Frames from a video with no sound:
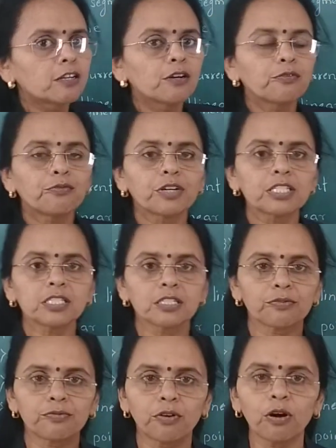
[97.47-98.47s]
first
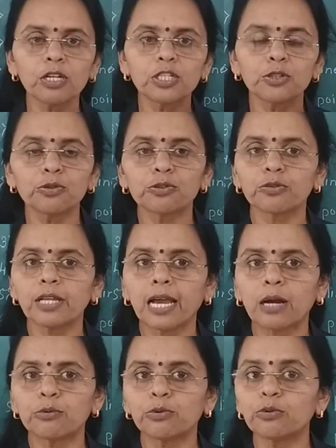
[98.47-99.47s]
of all, you should
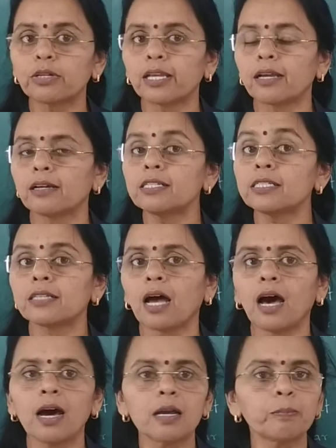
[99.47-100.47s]
have to take a
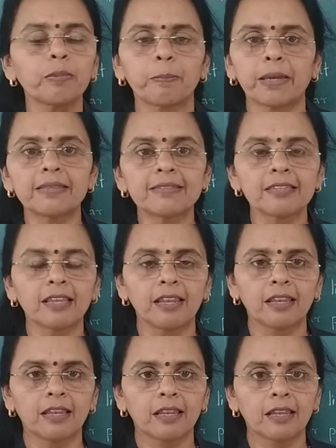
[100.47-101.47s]
sharp pencil
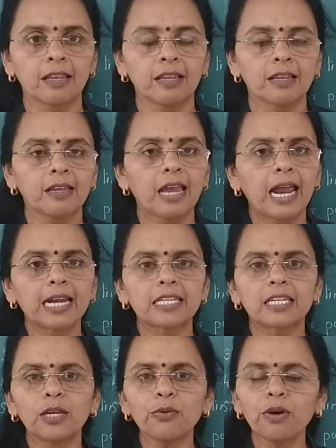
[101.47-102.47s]
and
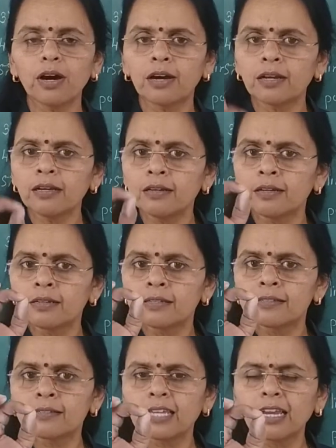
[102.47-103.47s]
give a
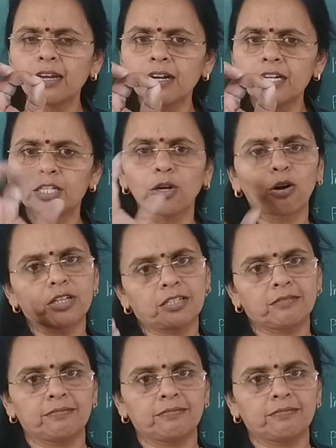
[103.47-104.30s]
single dot.